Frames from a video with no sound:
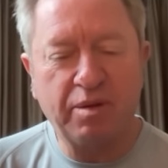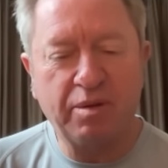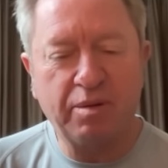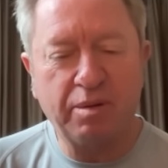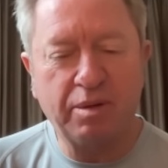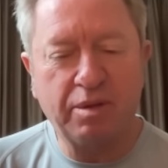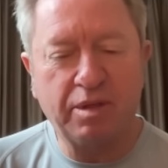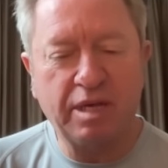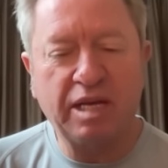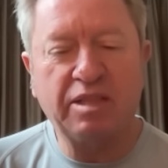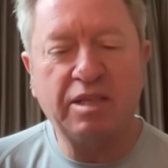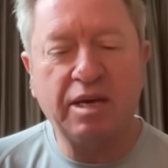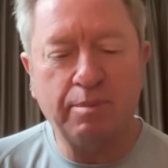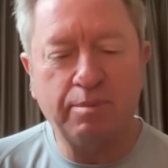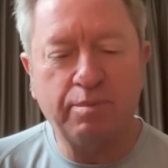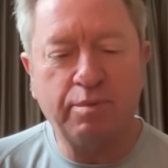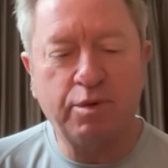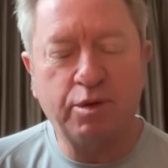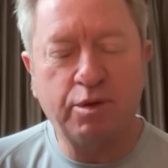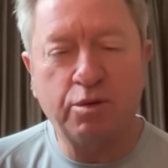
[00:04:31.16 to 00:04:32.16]
set
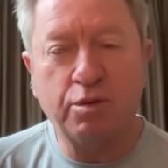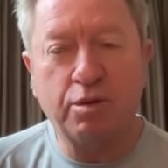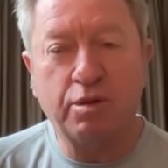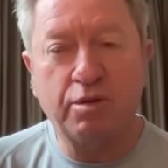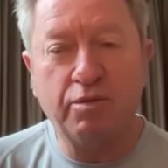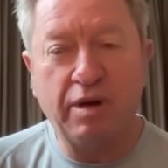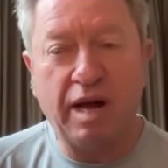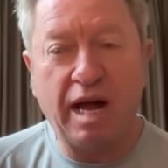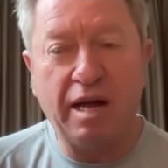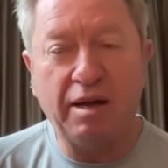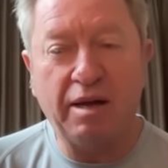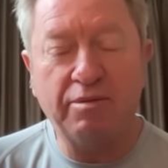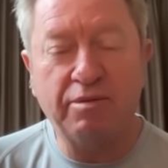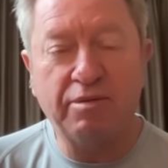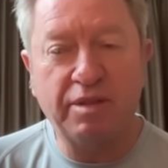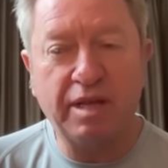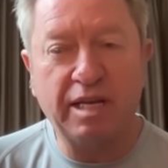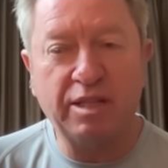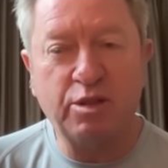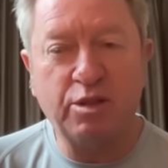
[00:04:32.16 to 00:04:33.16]
up to survive
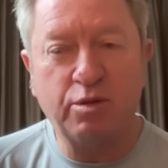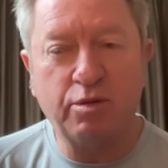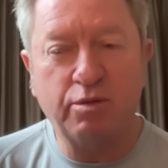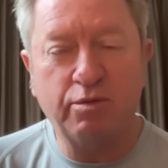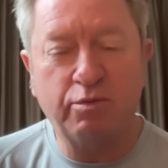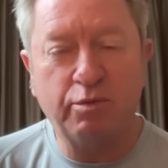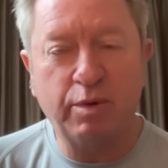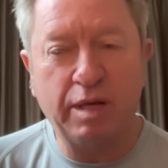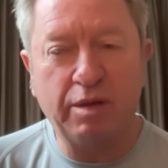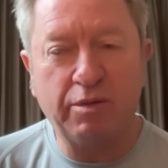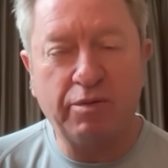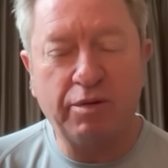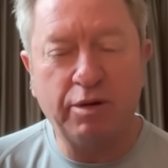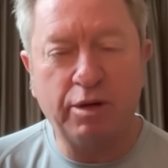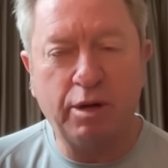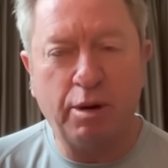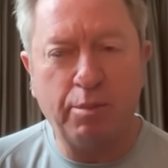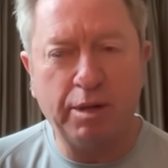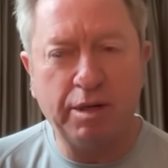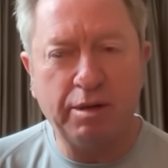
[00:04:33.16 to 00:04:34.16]
that sort of weather
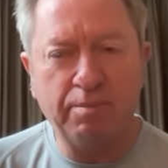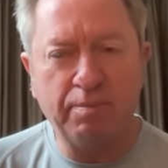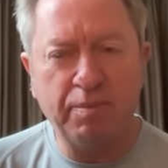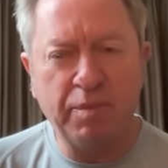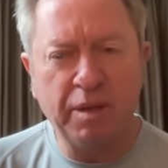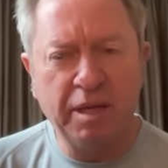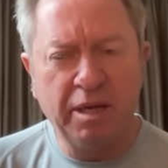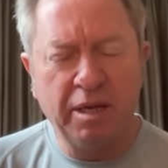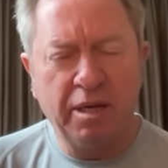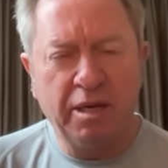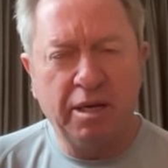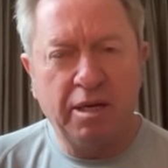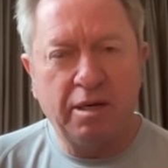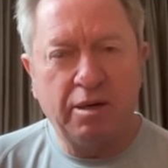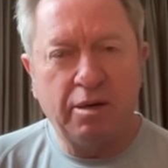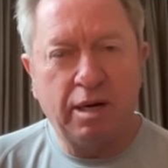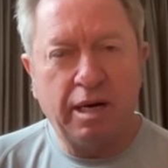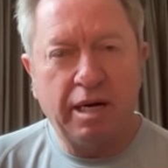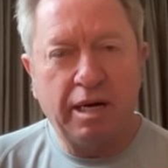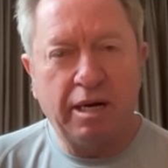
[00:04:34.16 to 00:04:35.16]
phenomenon.
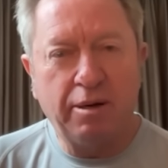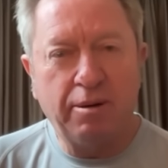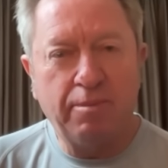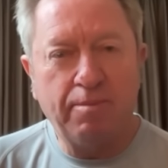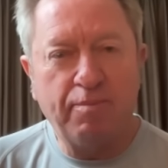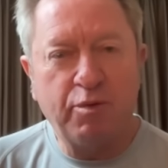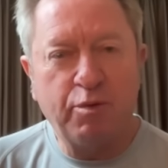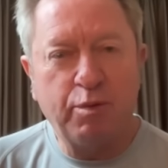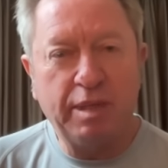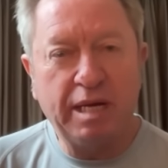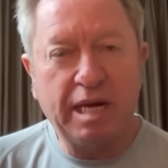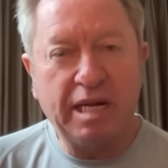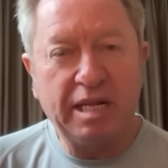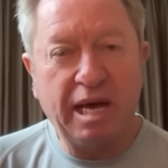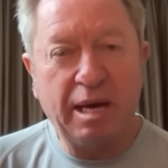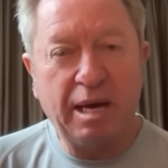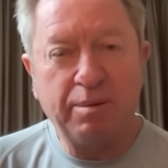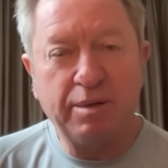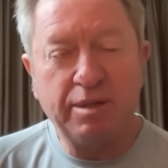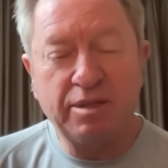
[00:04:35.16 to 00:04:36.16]
When that
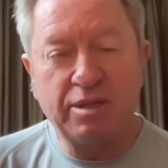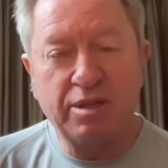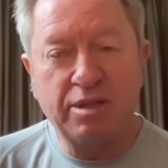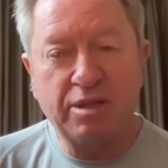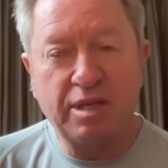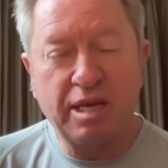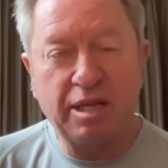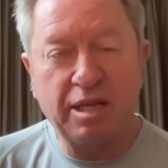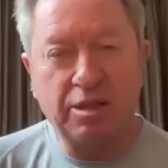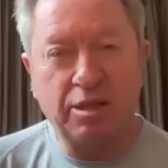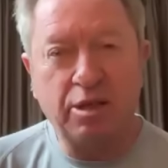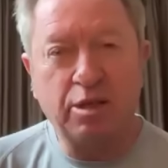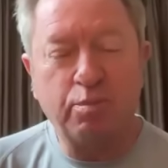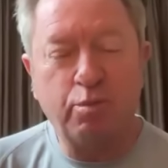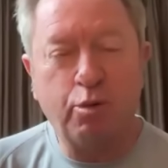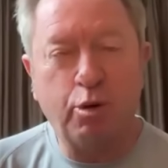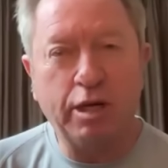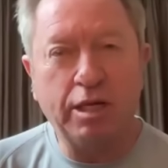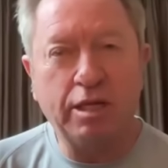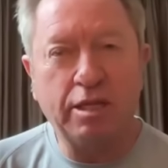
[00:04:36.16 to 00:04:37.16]
happens at this
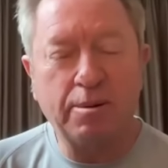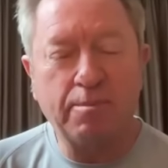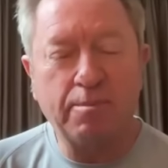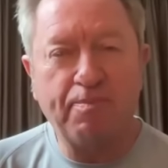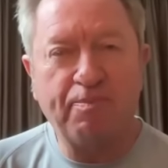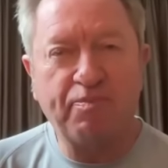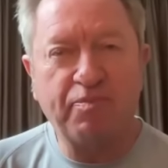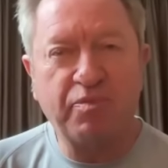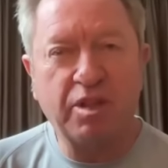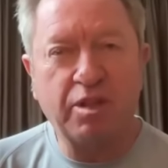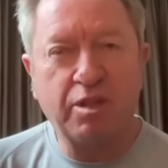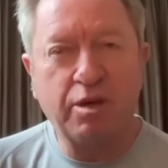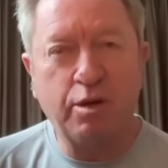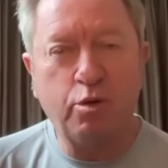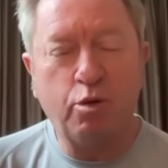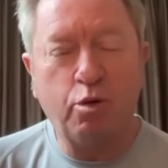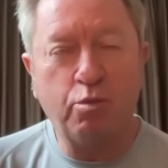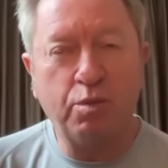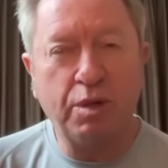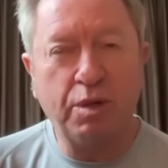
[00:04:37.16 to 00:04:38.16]
point, so
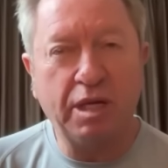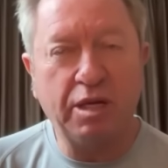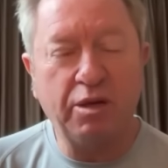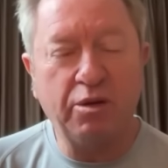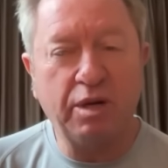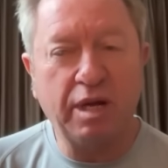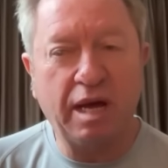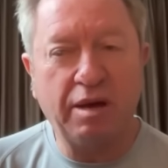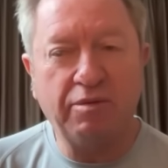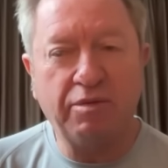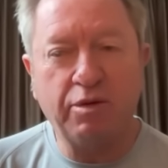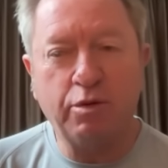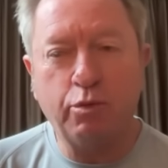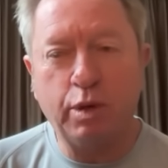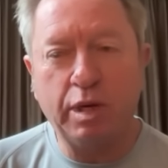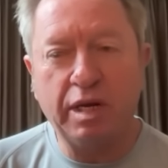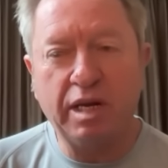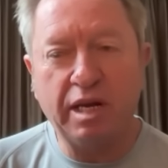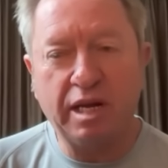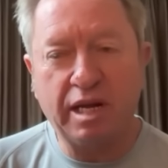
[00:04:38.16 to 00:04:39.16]
normally you would have the
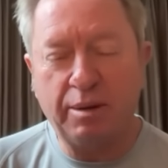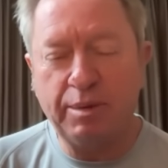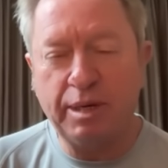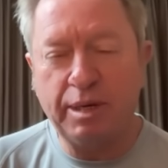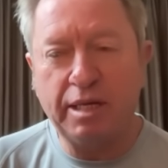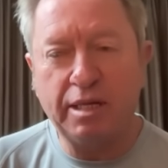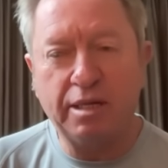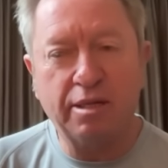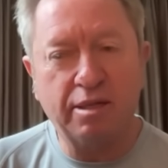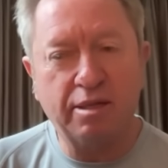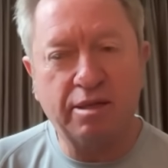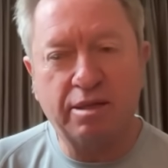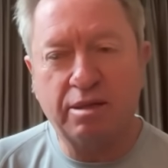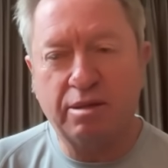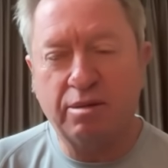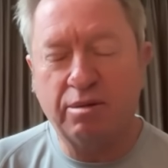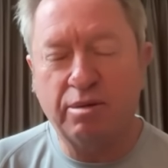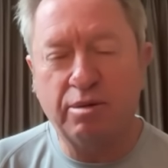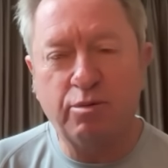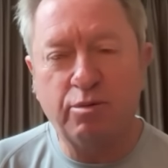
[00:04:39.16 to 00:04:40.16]
wind coming
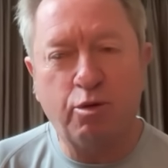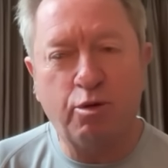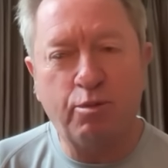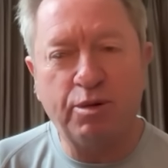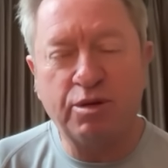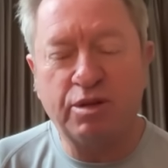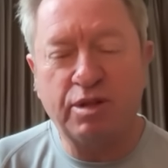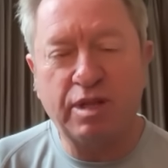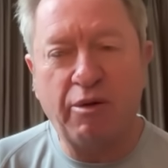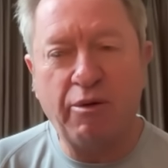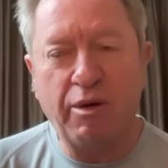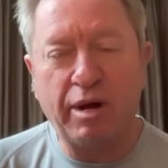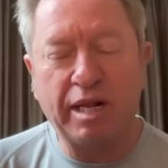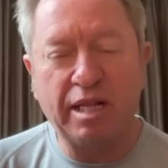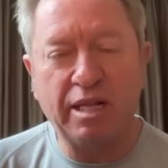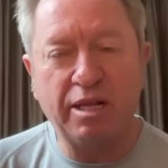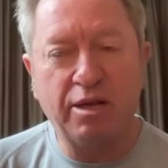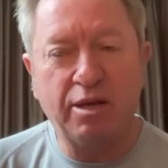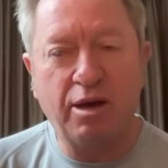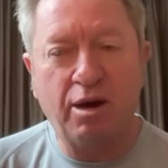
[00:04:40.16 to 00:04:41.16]
almost
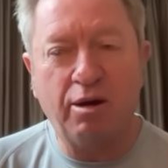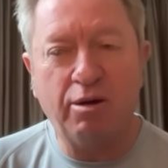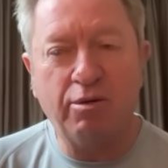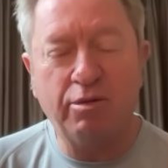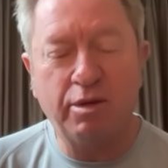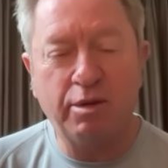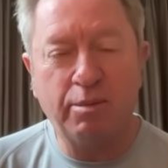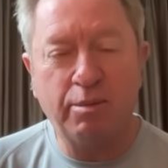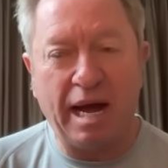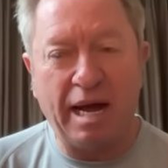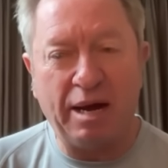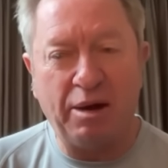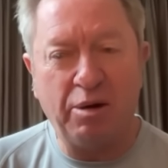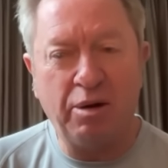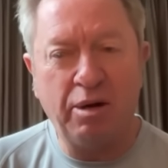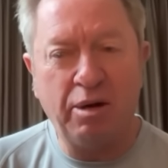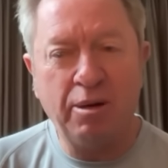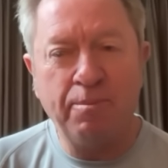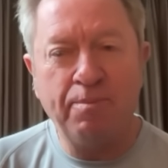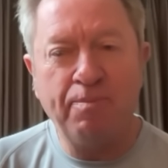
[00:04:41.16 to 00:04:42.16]
directly over the bow.
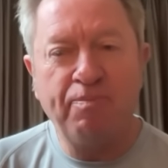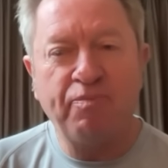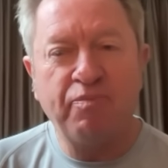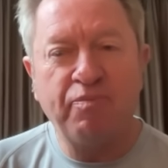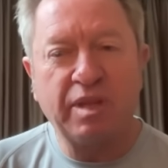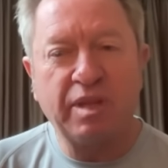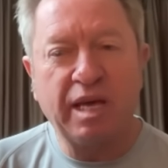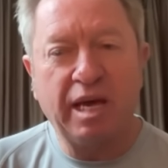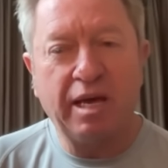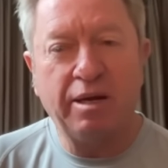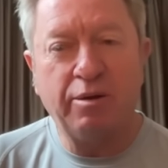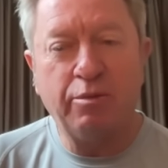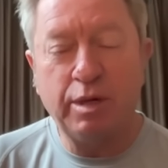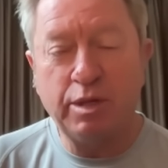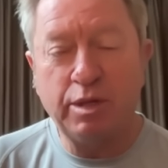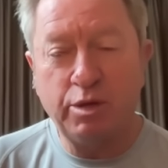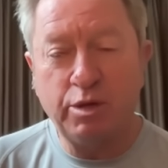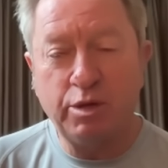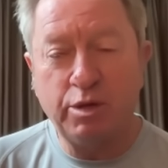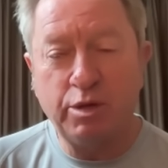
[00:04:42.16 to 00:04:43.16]

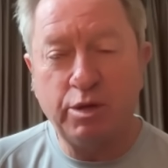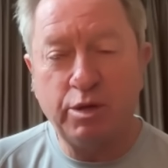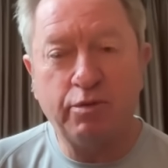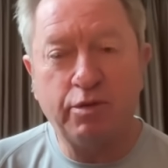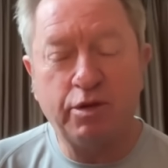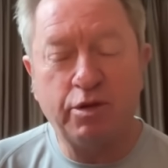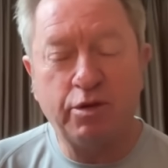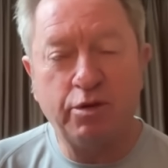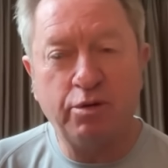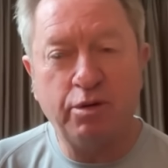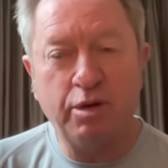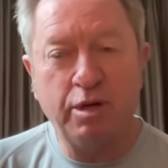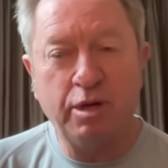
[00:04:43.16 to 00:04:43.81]
When you hove to,